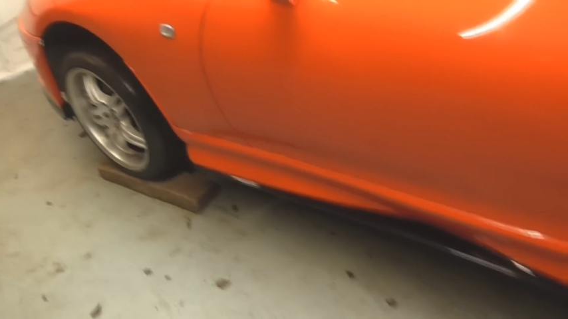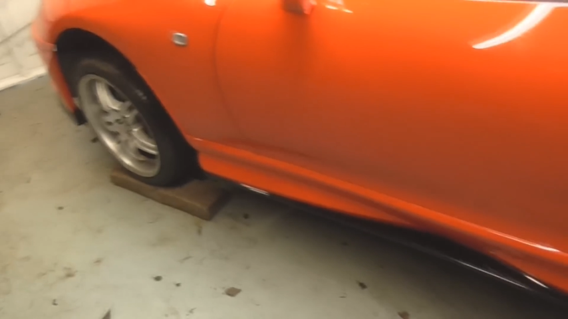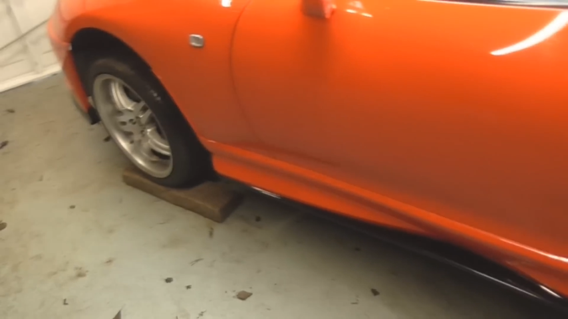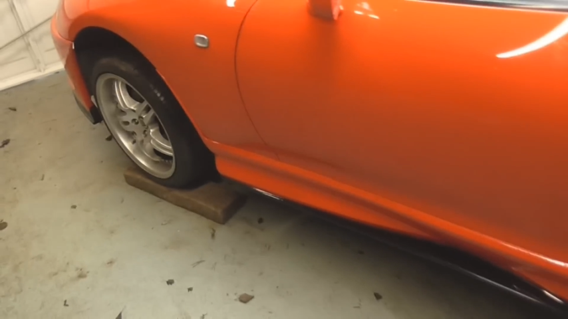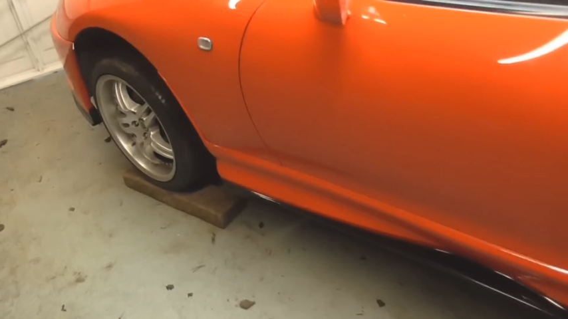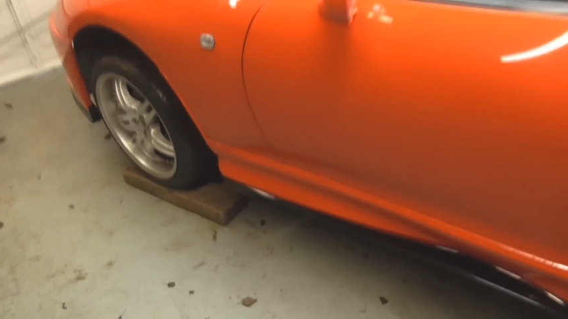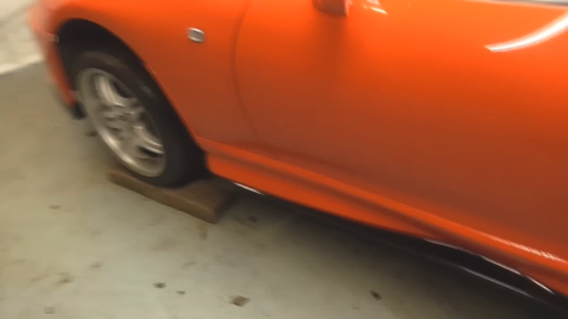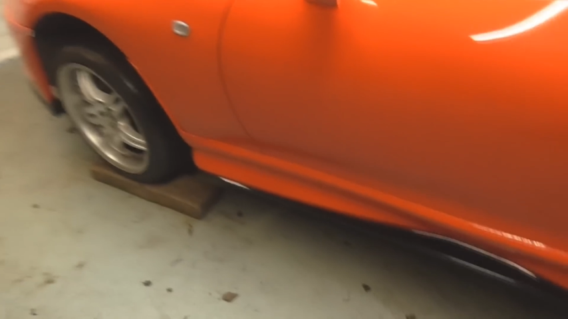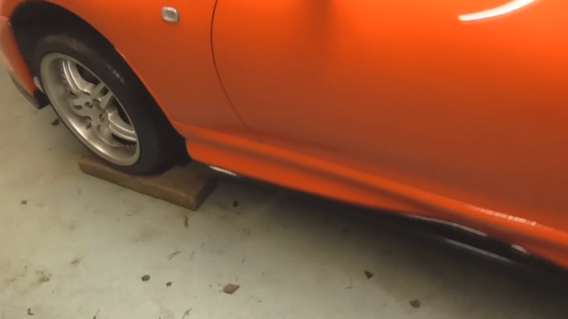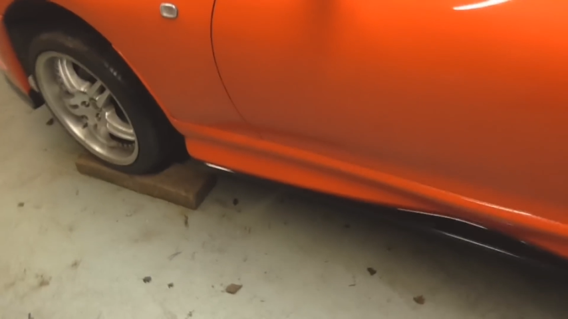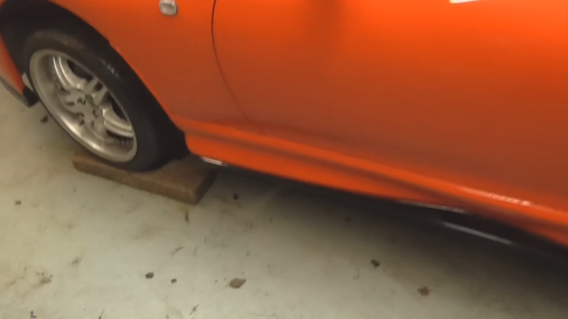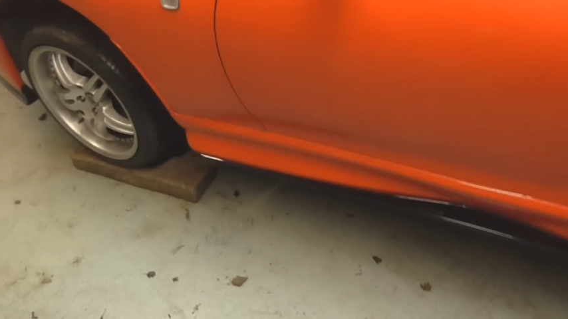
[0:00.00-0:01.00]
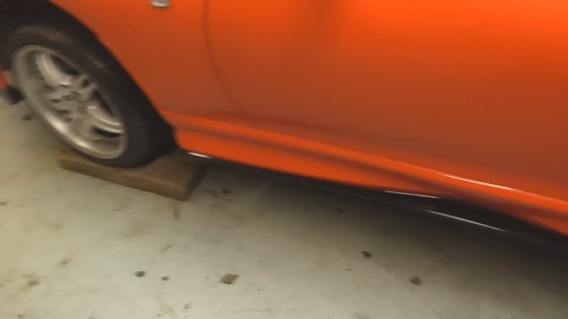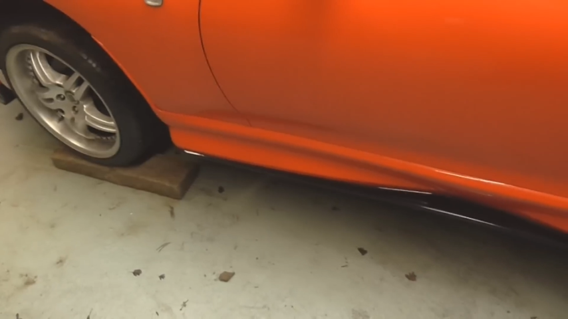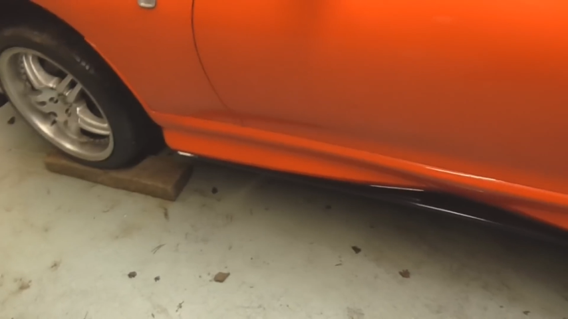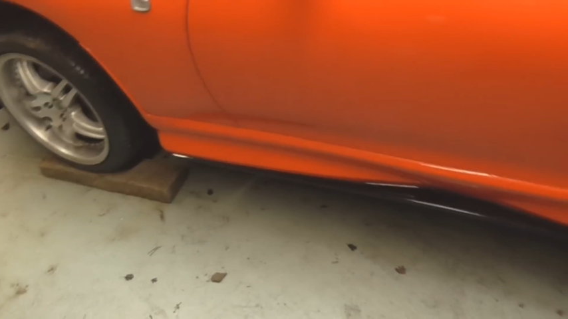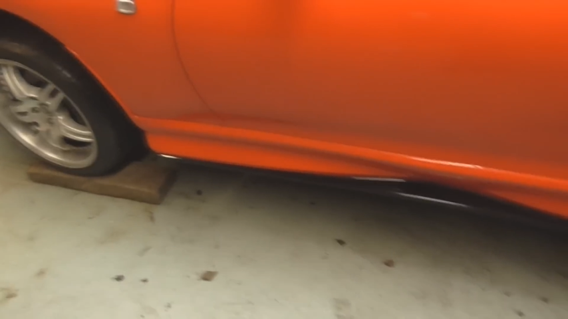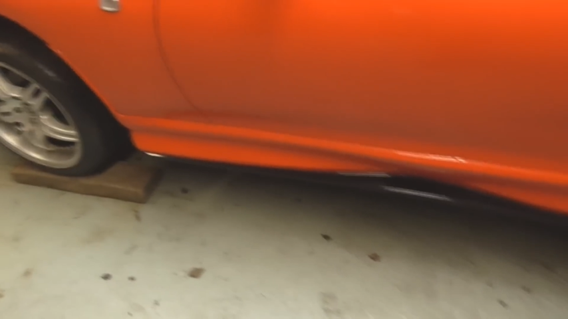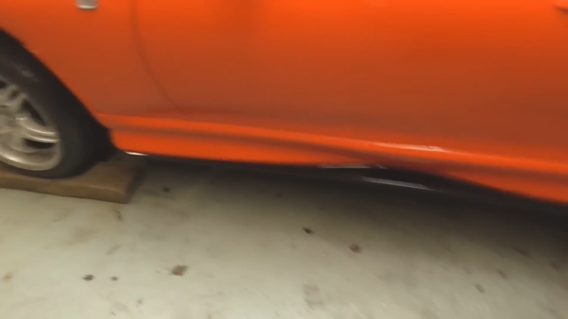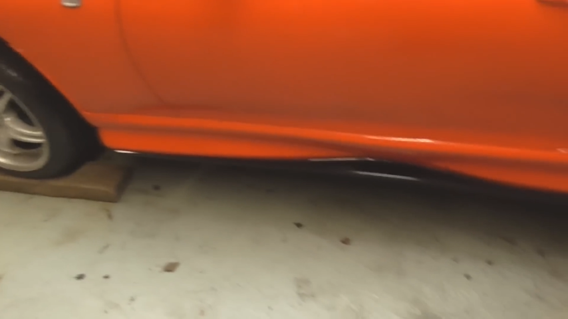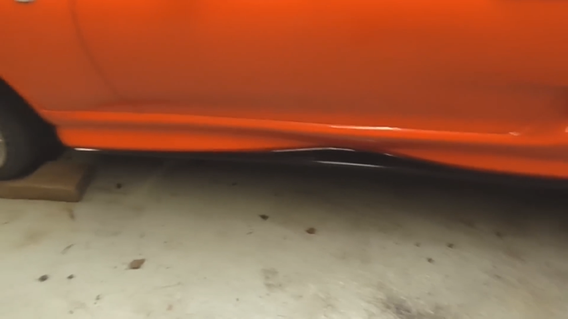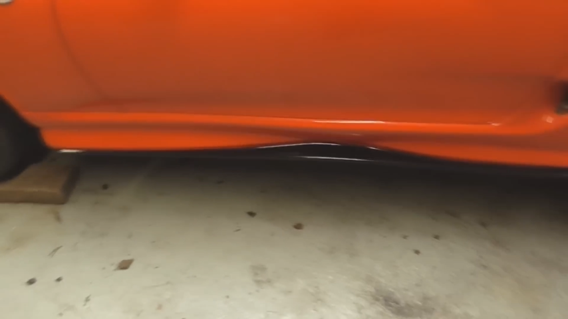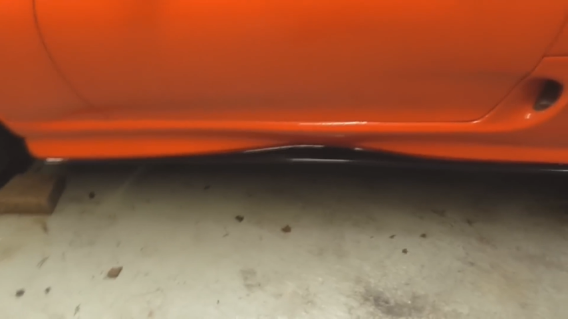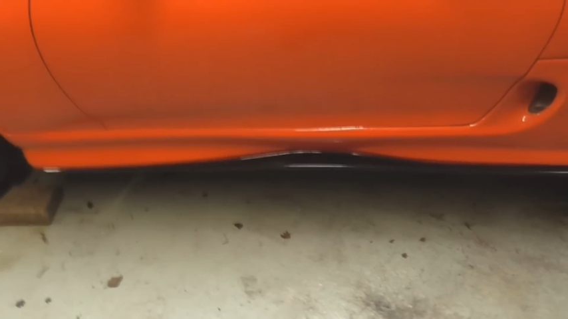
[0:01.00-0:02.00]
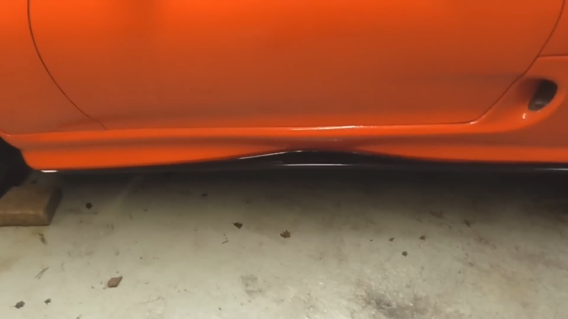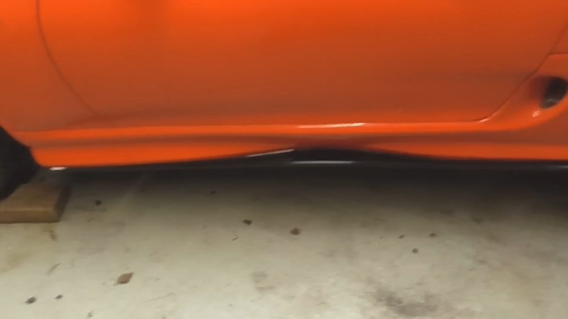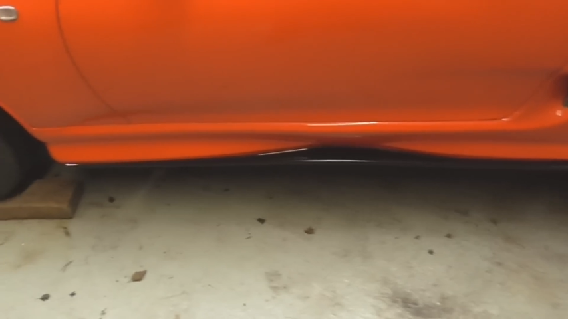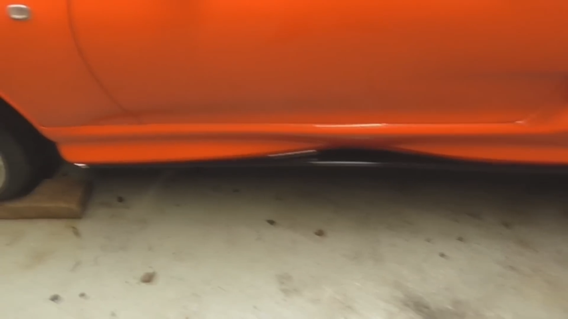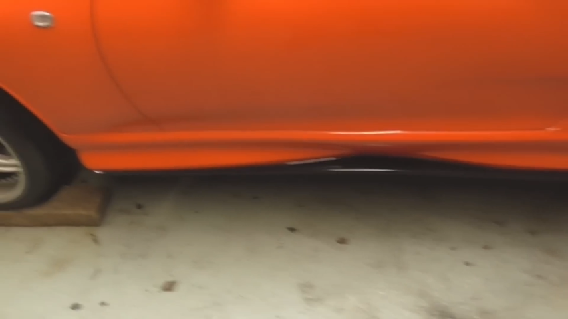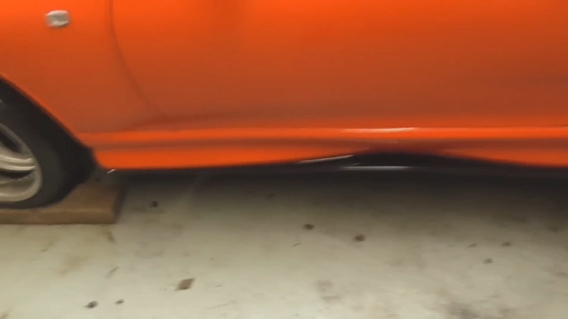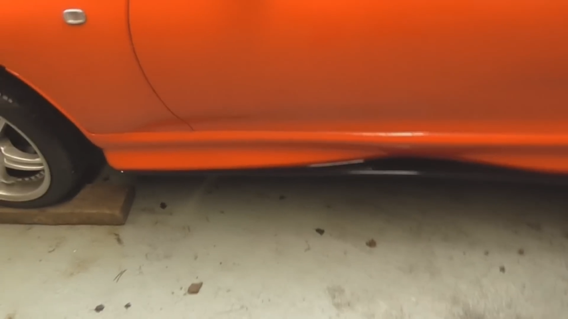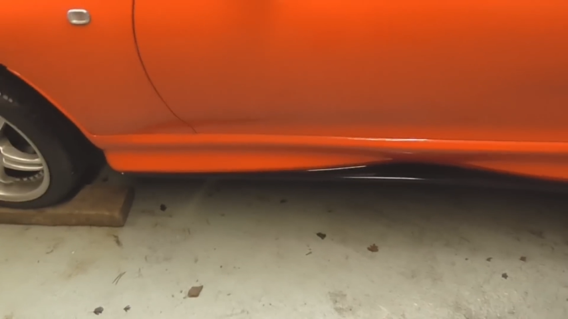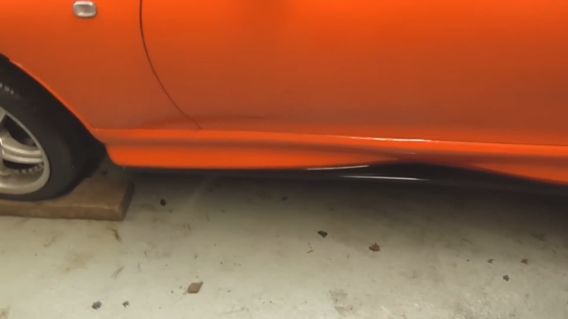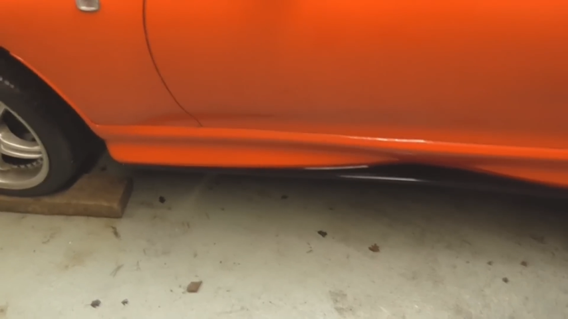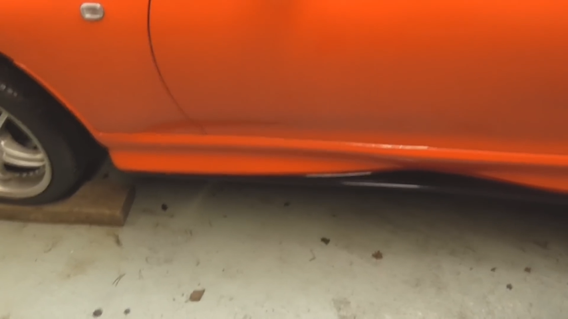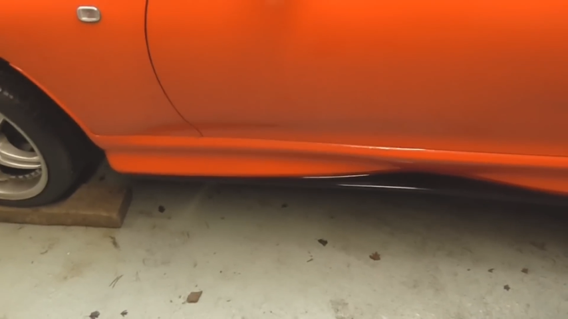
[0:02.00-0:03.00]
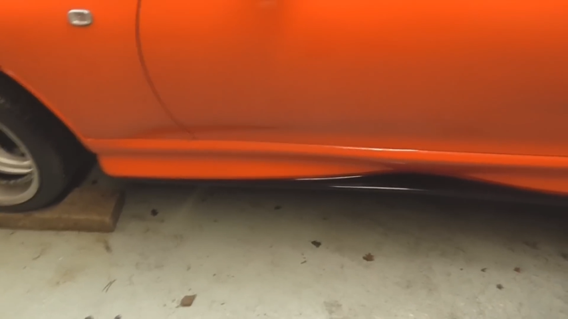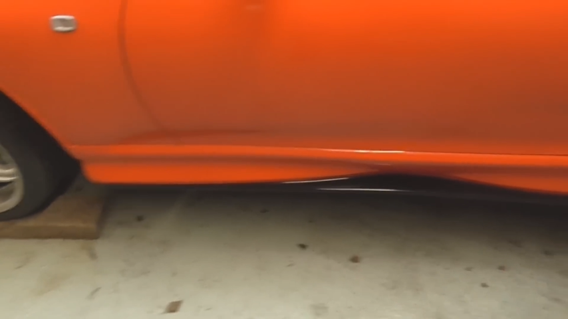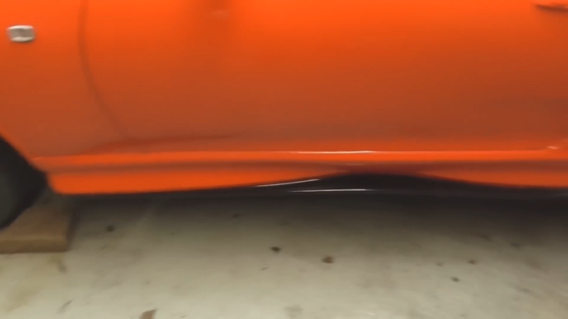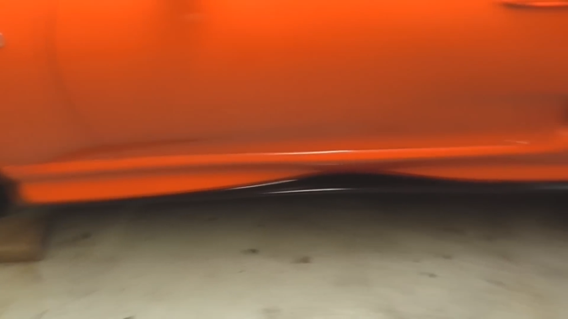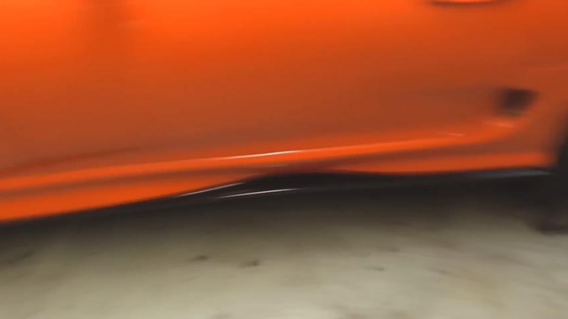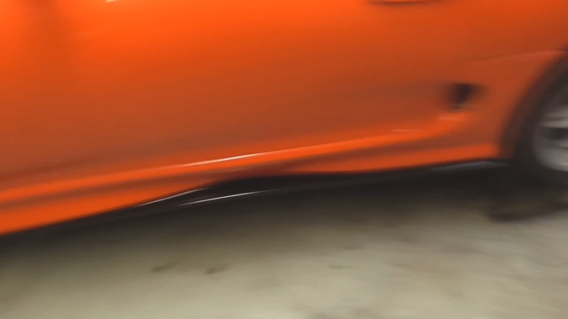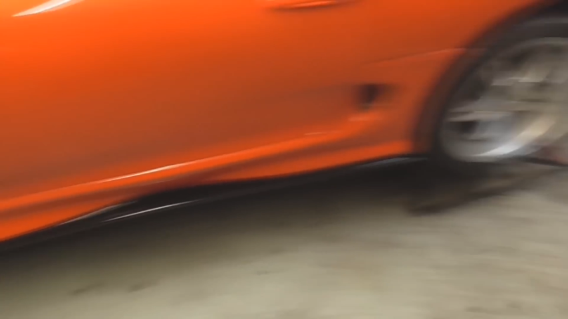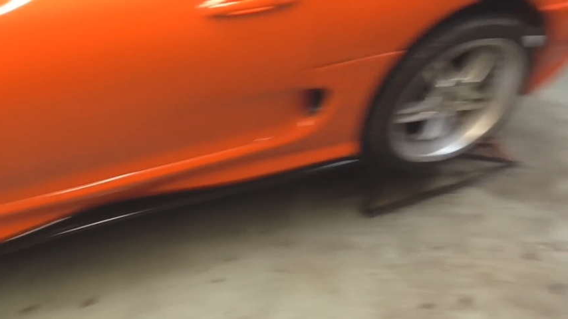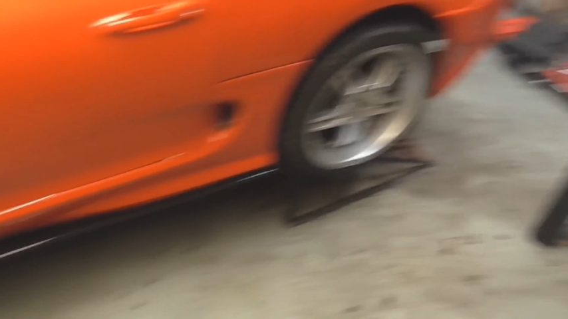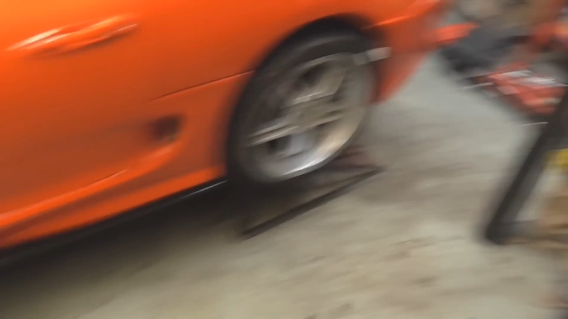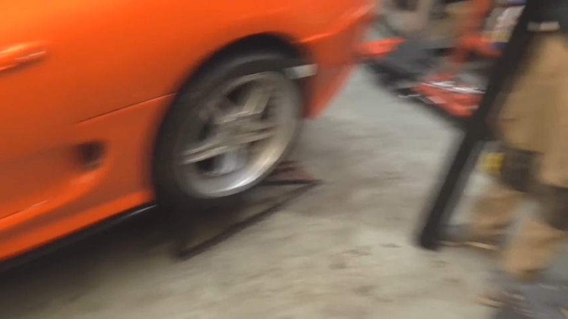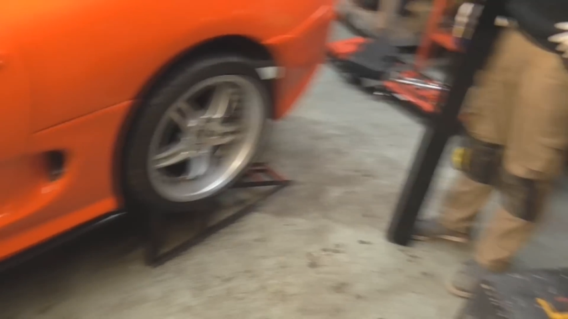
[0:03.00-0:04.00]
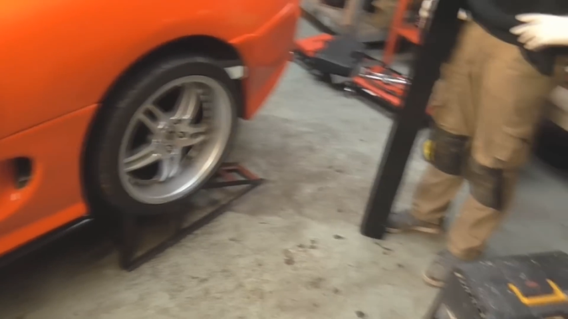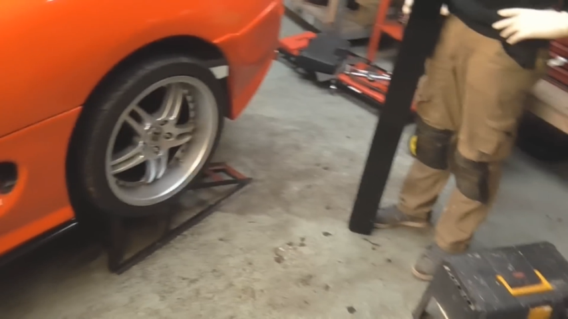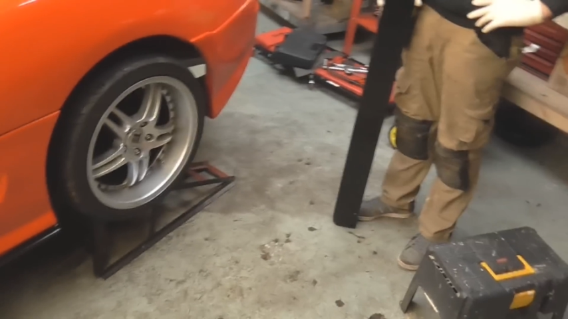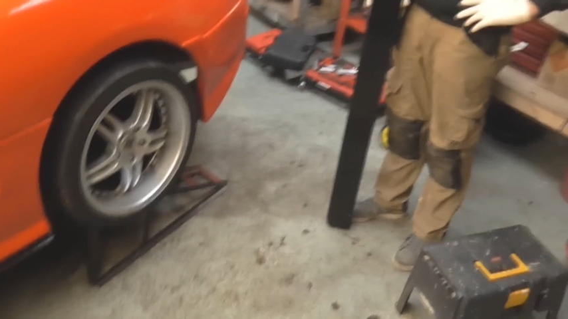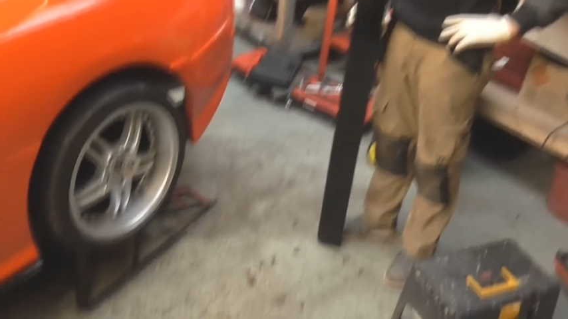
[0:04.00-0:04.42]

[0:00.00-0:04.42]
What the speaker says: Nobody's mouth can be seen.